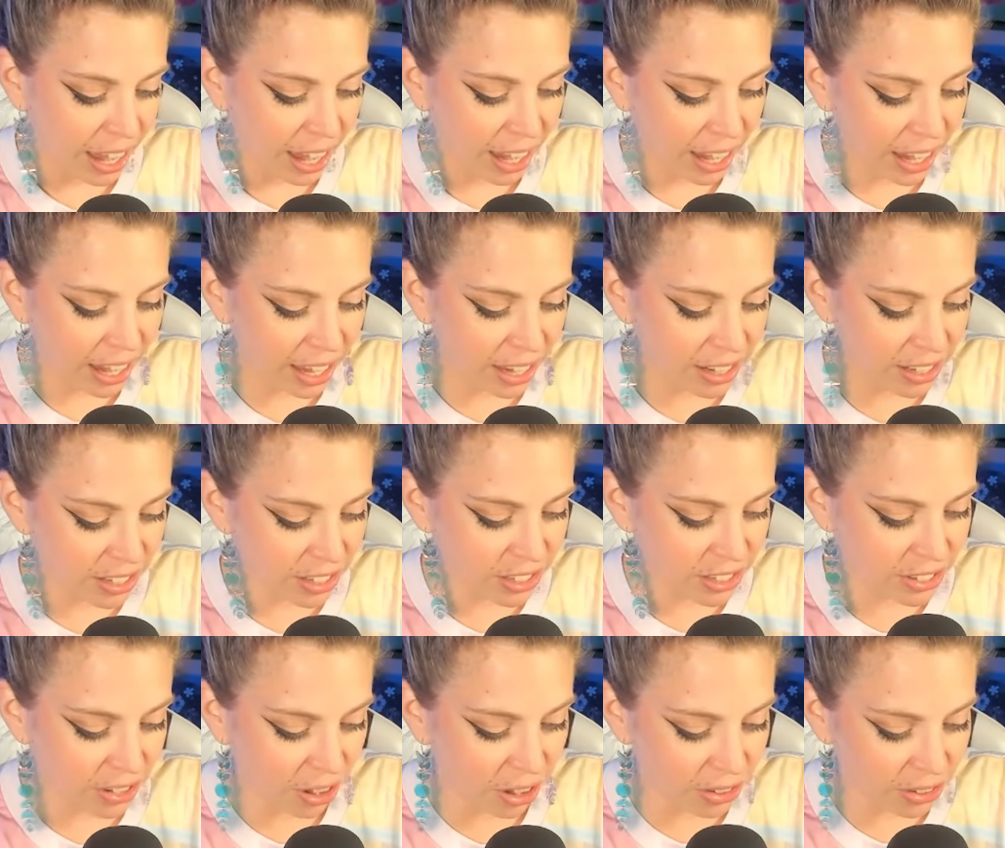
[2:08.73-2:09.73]
And
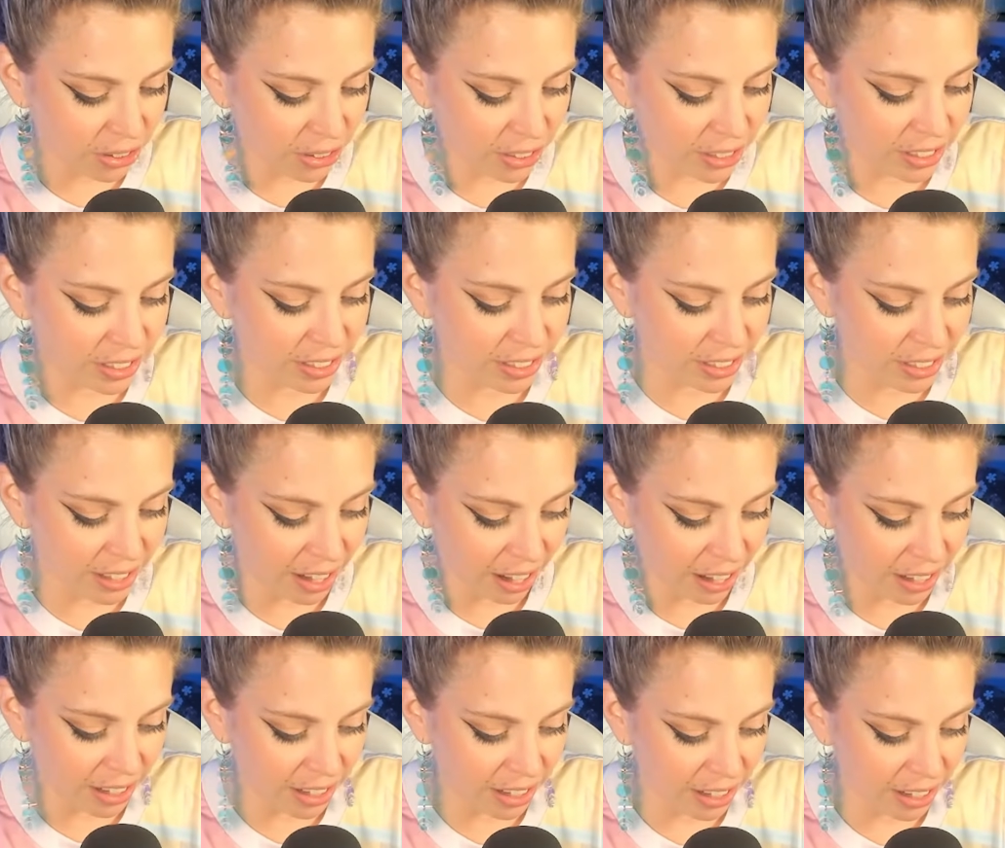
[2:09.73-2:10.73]
Donald
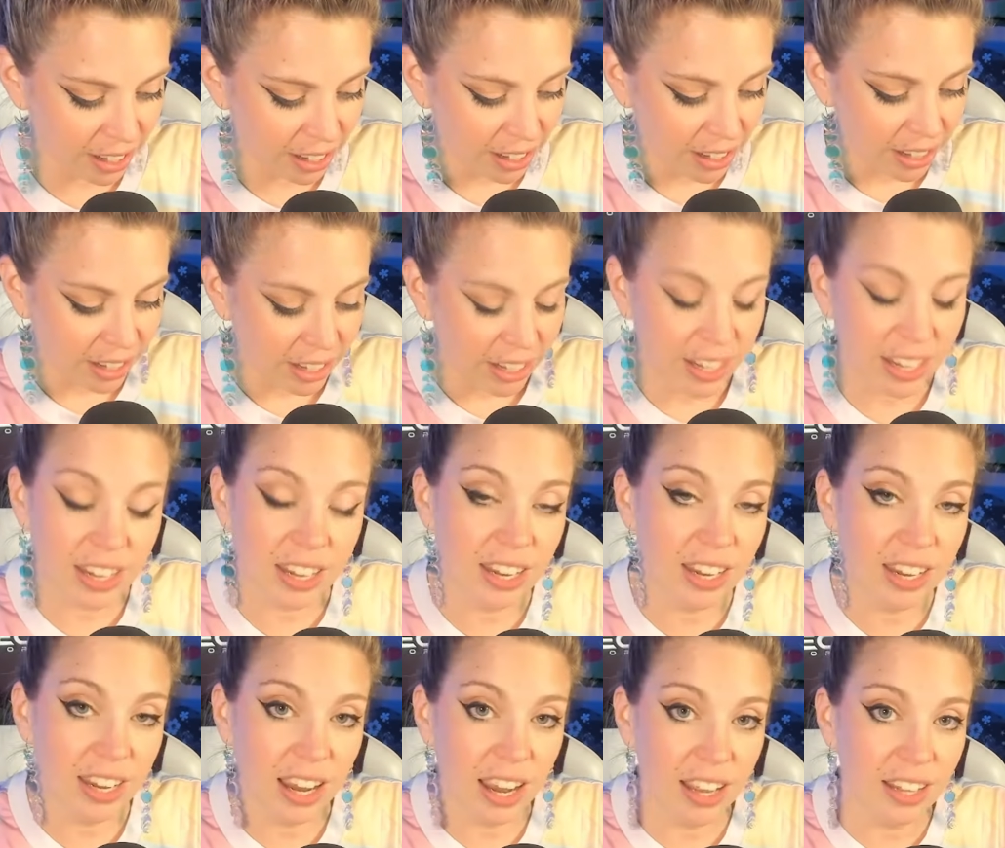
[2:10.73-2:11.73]
Duck,
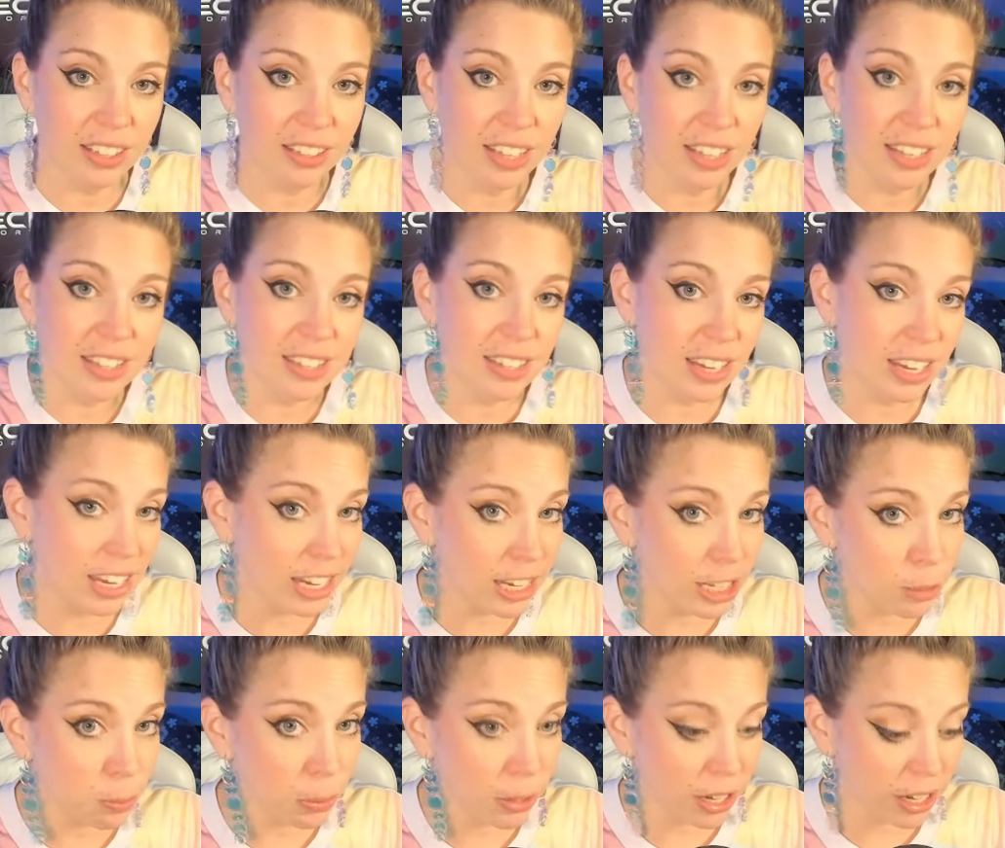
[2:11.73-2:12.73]
he lets
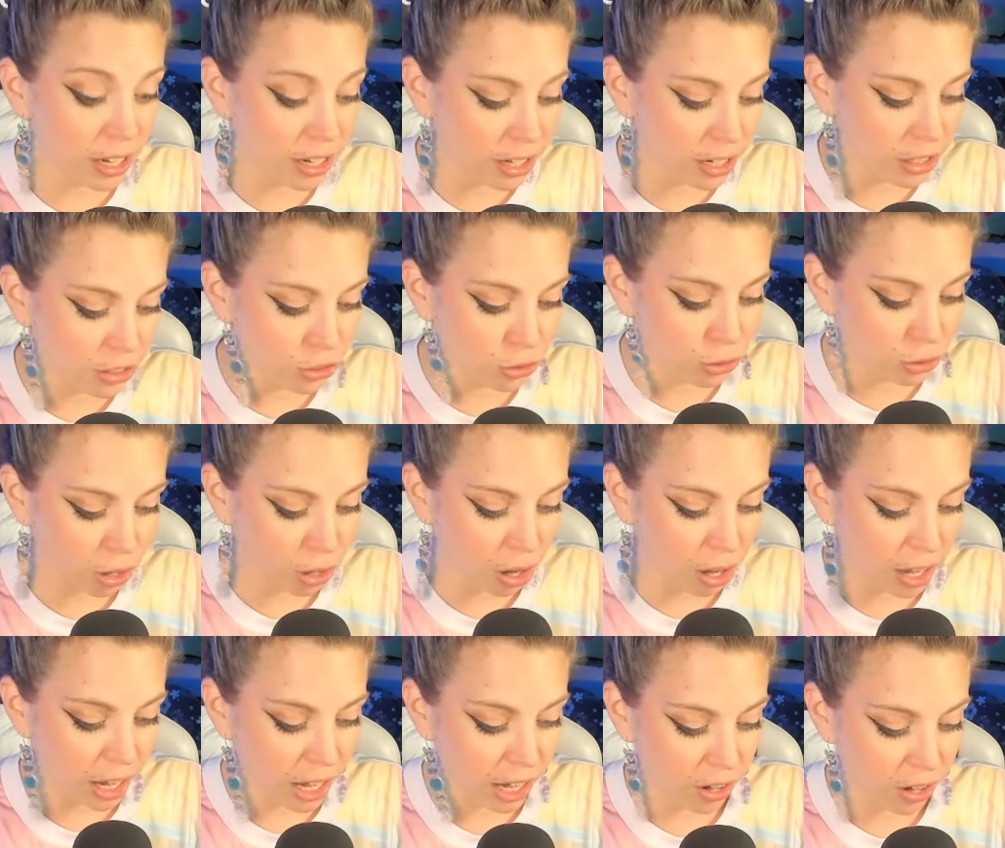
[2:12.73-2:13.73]
each player
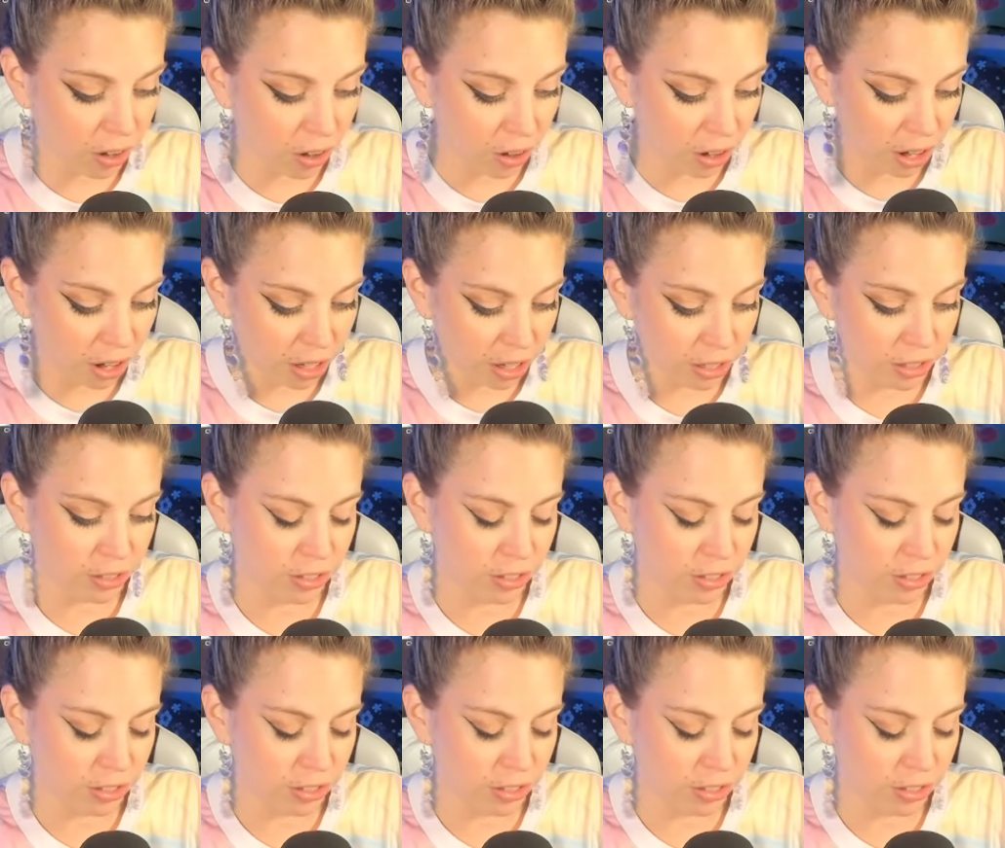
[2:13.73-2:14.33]
draw a card.